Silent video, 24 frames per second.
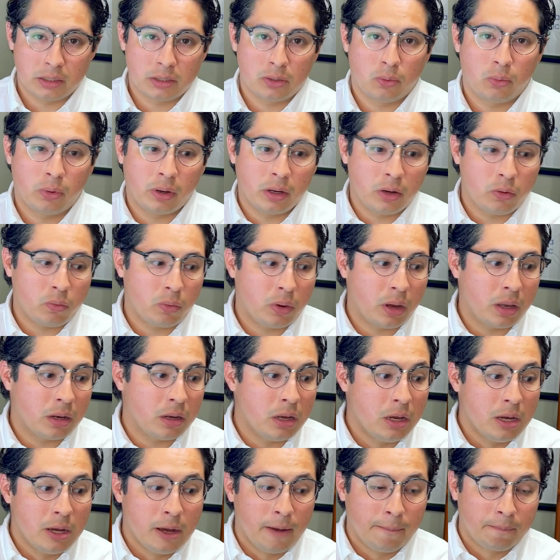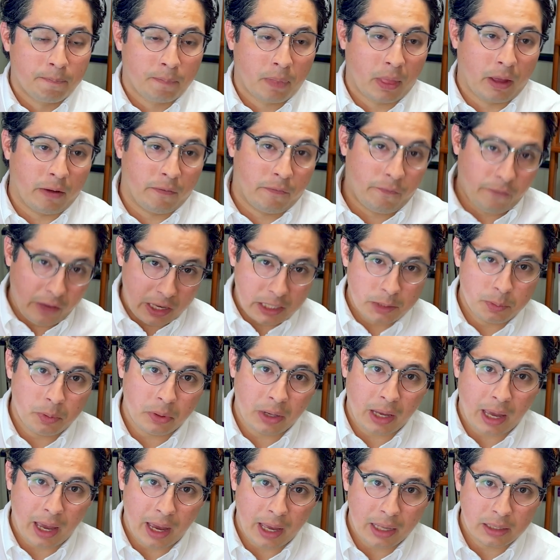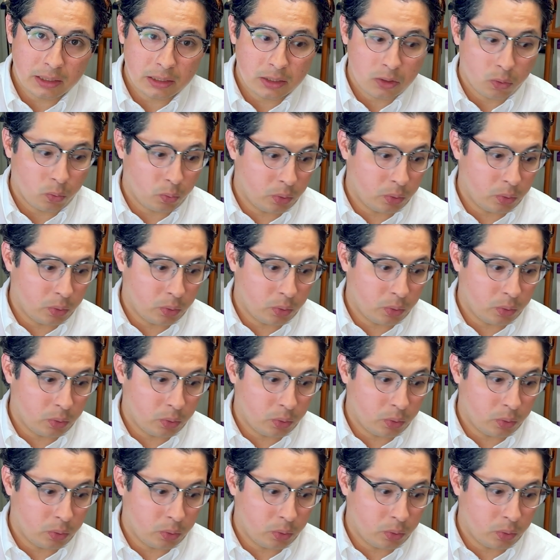So we're gonna run Facebook ads,